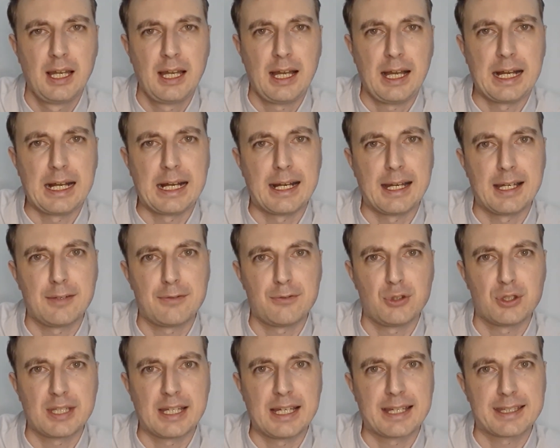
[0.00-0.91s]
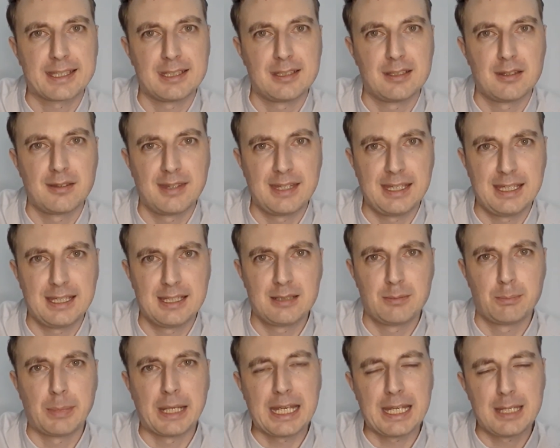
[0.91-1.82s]
If you can't get in
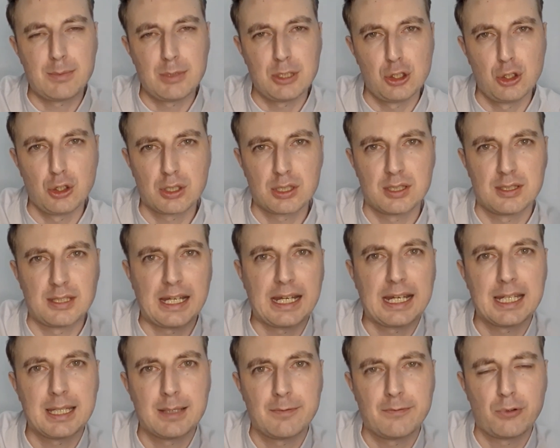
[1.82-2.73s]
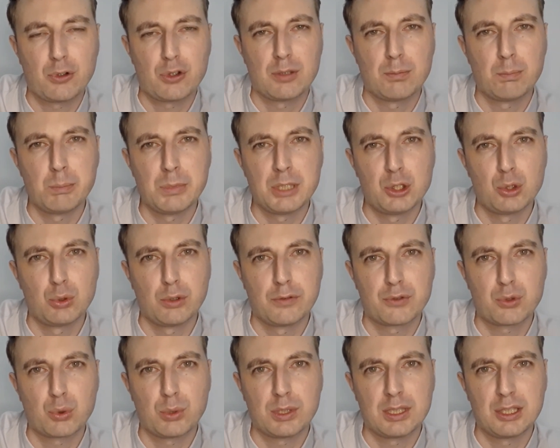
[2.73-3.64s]
then, maybe you can aim for the middle of
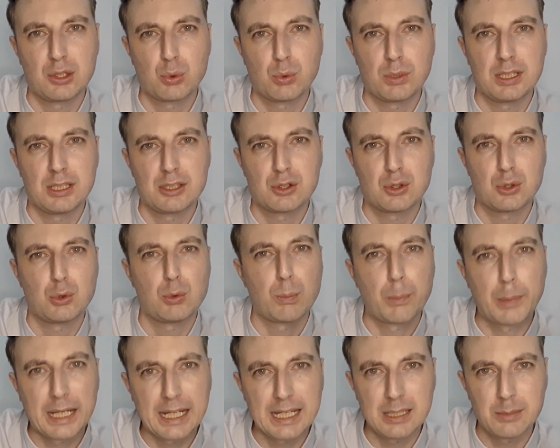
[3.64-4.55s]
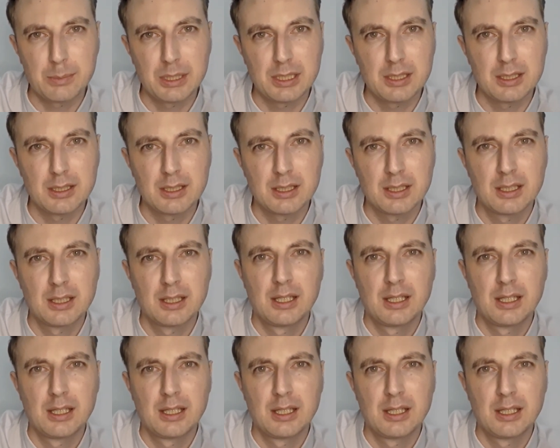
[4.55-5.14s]
2022, maybe.